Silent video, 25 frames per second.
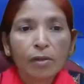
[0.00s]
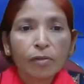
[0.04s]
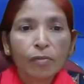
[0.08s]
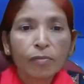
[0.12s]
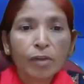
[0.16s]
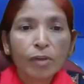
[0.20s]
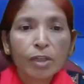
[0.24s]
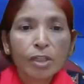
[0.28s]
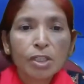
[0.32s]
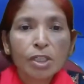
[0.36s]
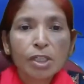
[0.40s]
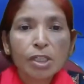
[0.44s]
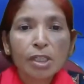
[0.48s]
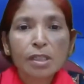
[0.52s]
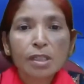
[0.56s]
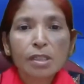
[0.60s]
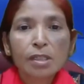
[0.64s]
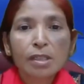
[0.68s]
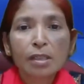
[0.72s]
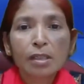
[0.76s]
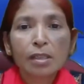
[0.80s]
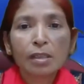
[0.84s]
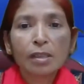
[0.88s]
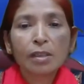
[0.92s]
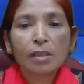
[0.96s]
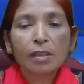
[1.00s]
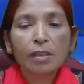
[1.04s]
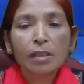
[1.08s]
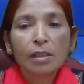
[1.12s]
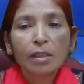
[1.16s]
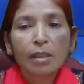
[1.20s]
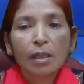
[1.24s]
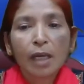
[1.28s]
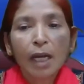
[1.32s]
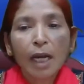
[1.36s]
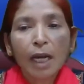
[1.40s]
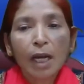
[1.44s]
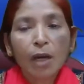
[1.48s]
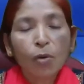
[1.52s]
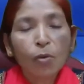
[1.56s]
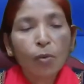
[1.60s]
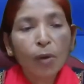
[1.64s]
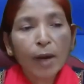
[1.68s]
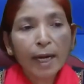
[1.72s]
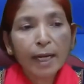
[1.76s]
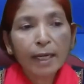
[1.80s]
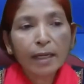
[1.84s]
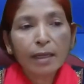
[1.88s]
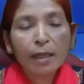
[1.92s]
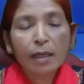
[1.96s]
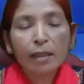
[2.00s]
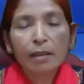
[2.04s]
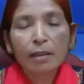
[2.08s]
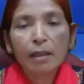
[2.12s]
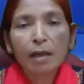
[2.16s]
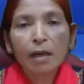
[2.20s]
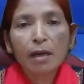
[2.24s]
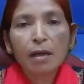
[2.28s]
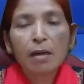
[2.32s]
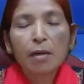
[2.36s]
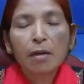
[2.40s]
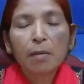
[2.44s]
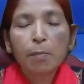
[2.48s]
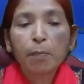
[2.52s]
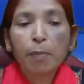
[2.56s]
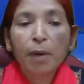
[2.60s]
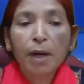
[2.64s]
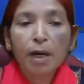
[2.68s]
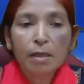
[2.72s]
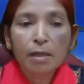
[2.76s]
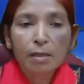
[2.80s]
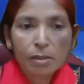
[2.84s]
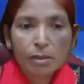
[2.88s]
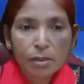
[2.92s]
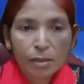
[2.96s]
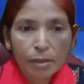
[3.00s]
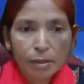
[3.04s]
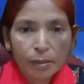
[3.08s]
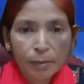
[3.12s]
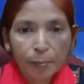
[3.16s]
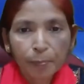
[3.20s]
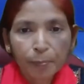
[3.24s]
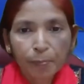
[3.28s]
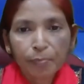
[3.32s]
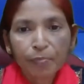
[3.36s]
which is acquired in the past.